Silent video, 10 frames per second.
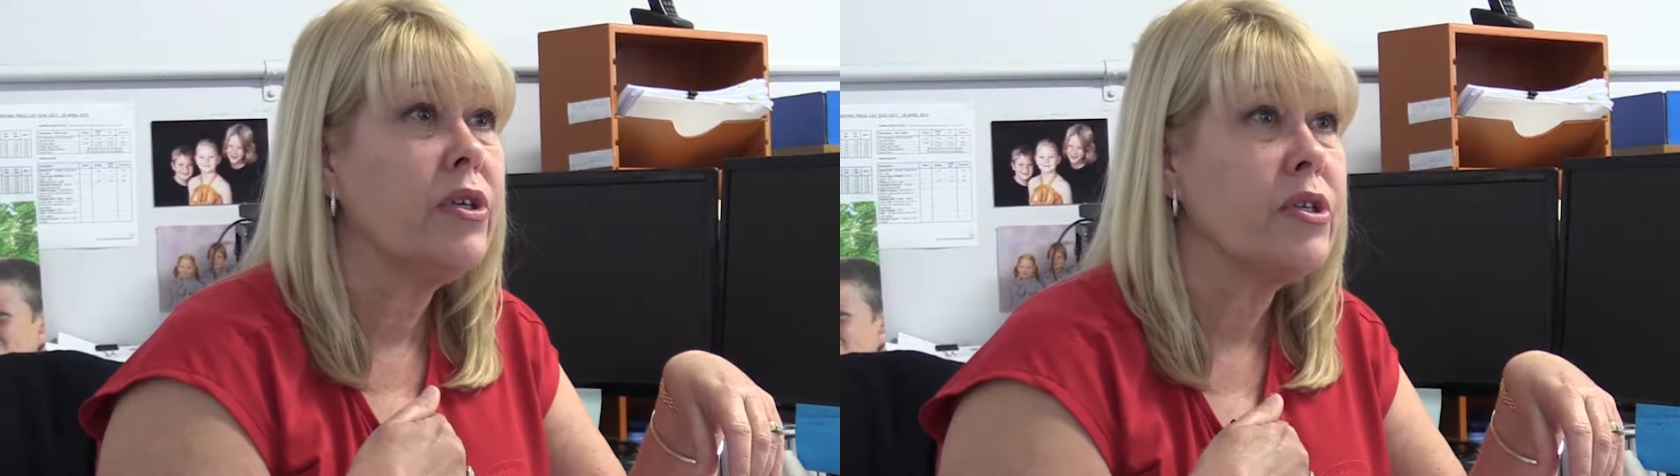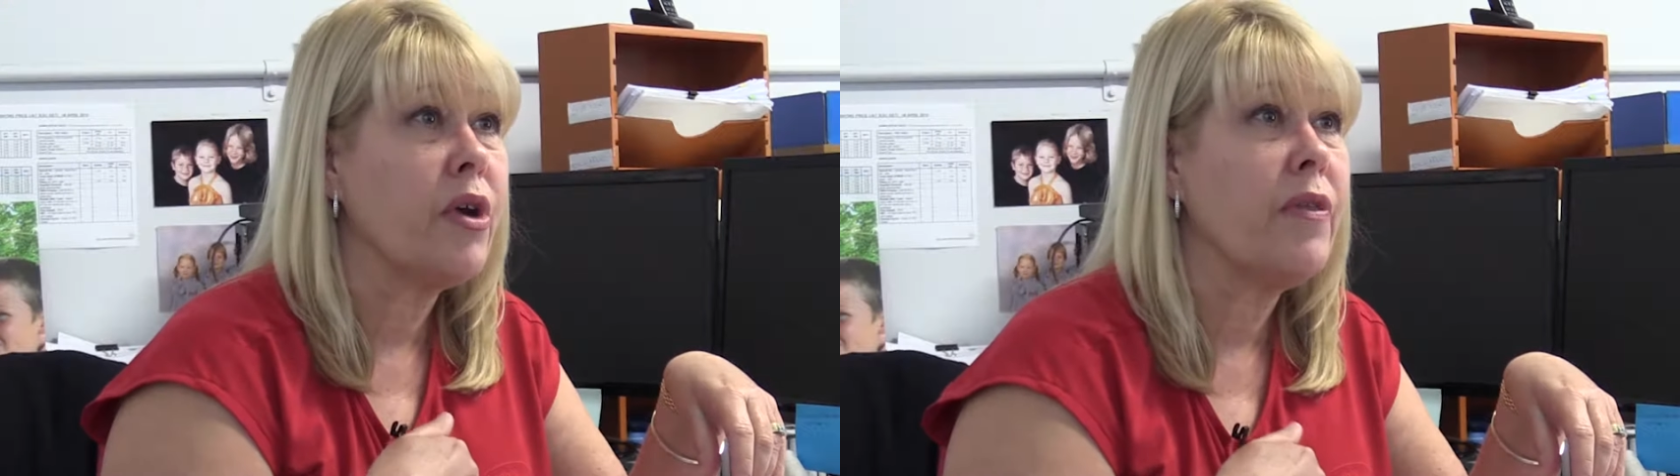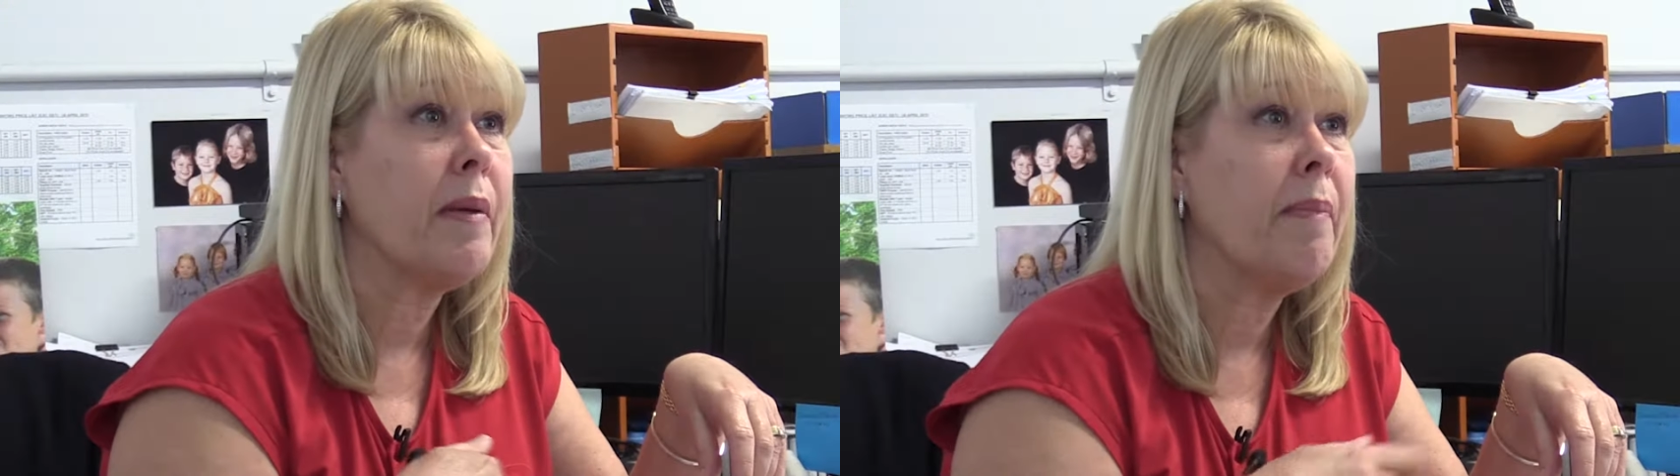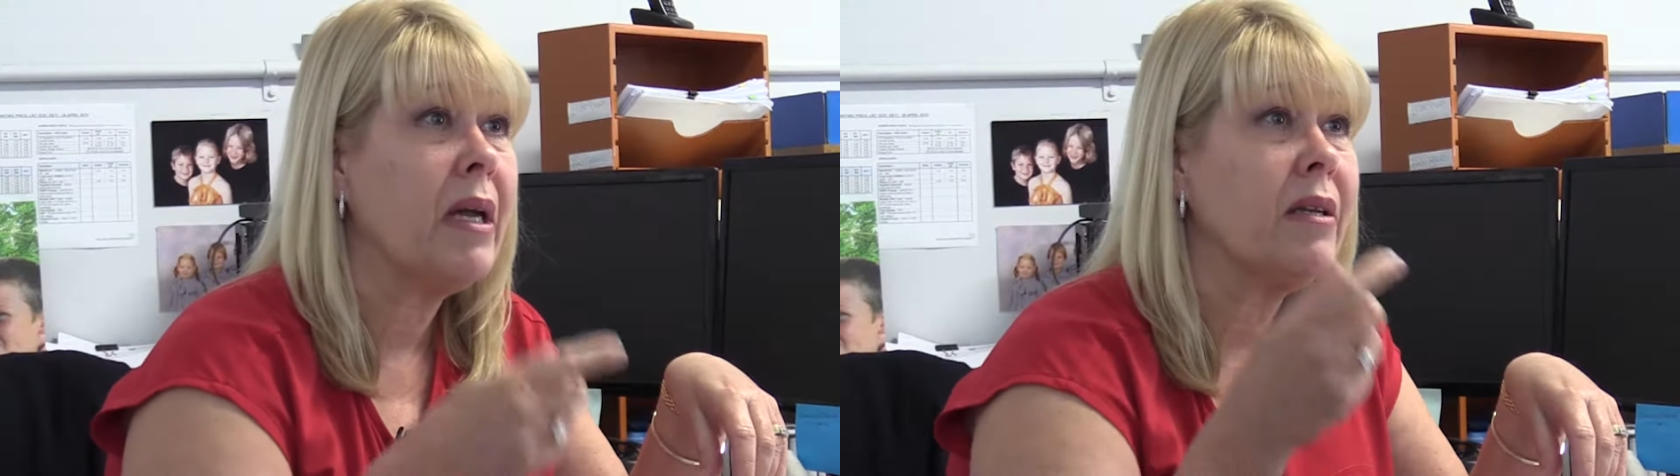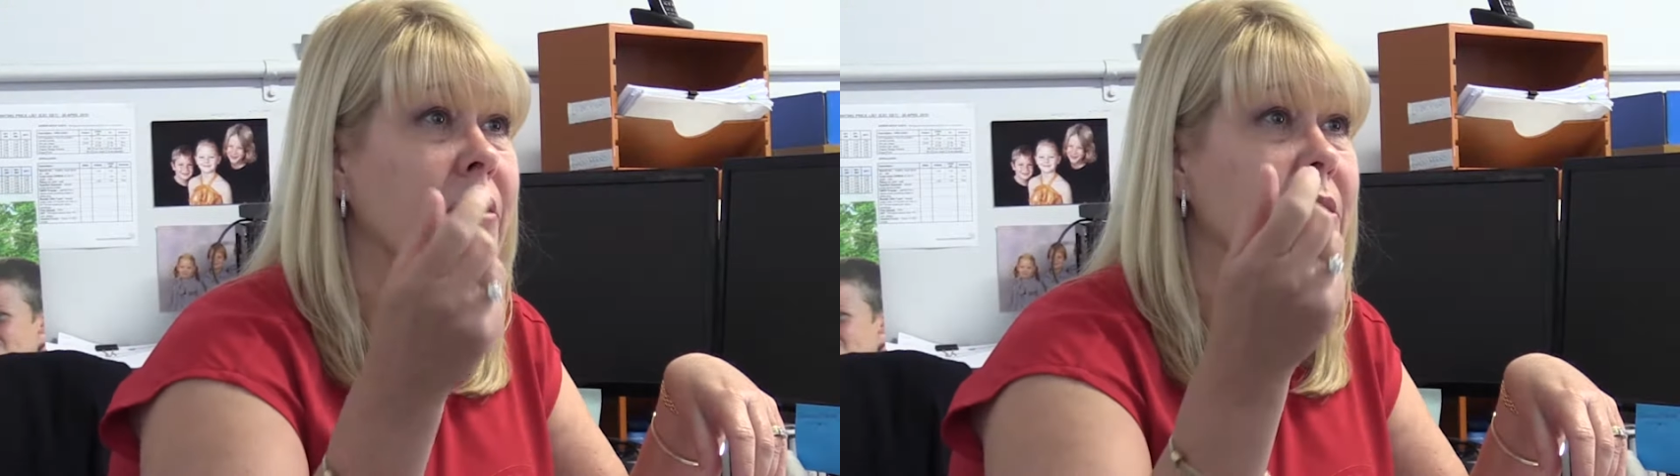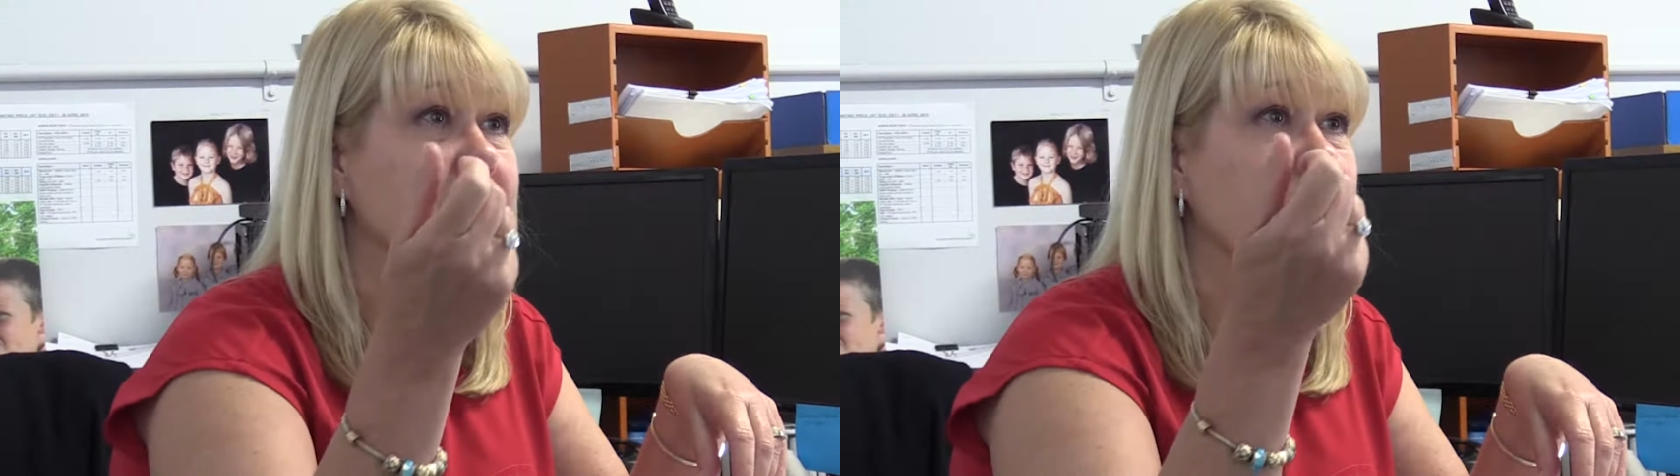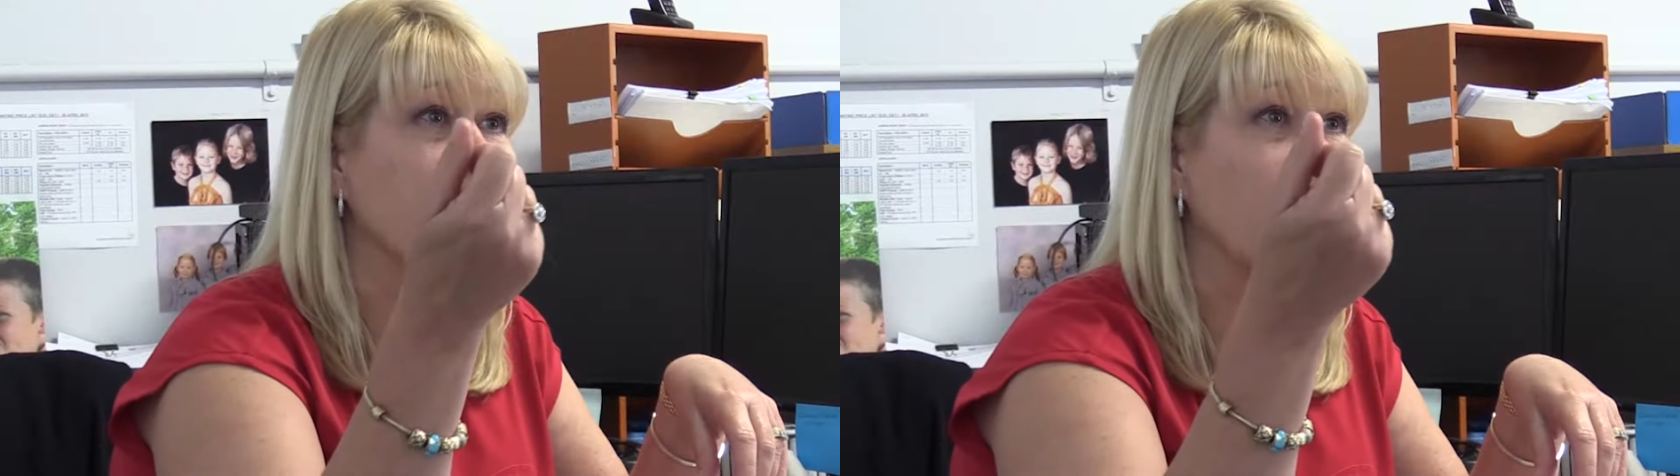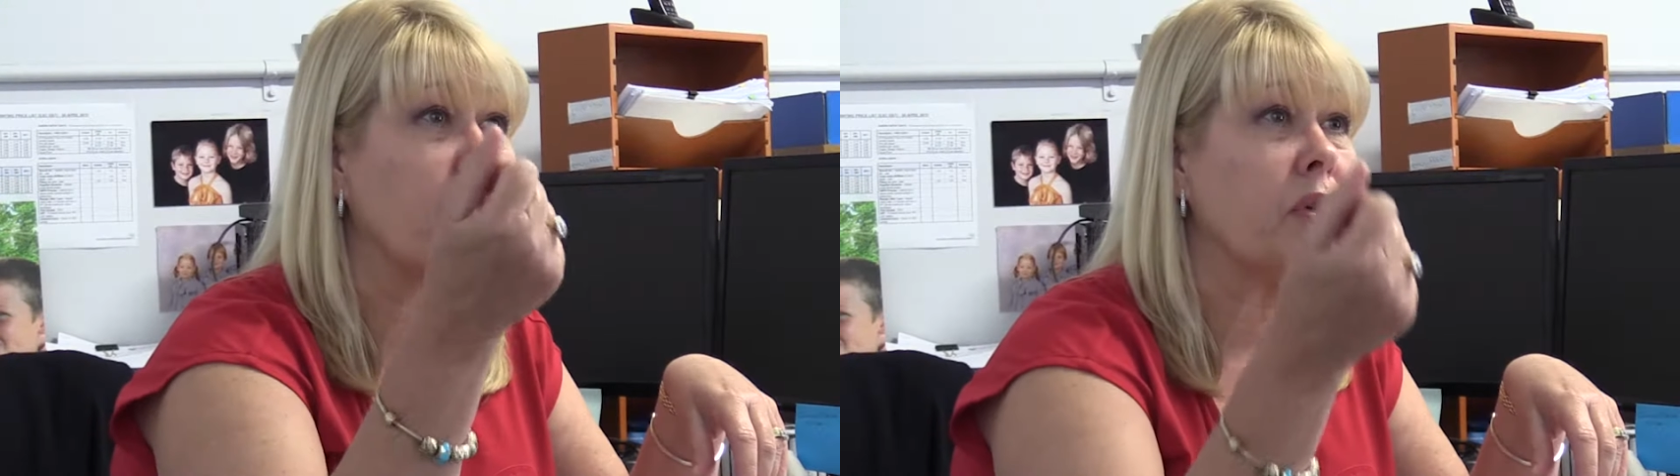so their buttons
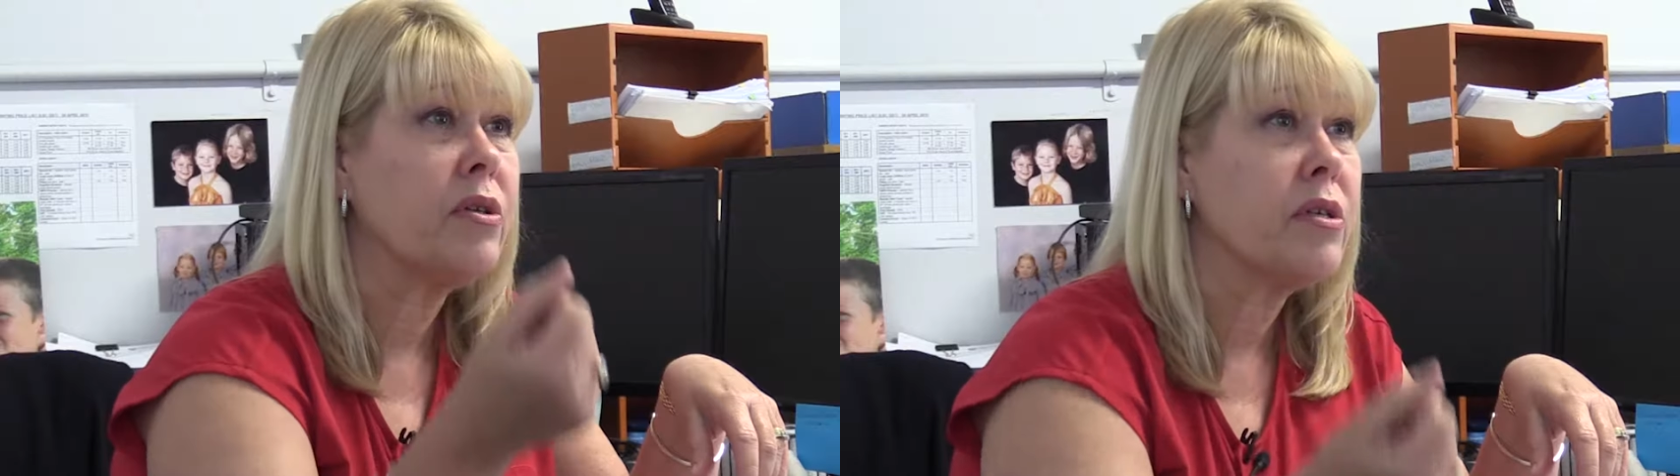don't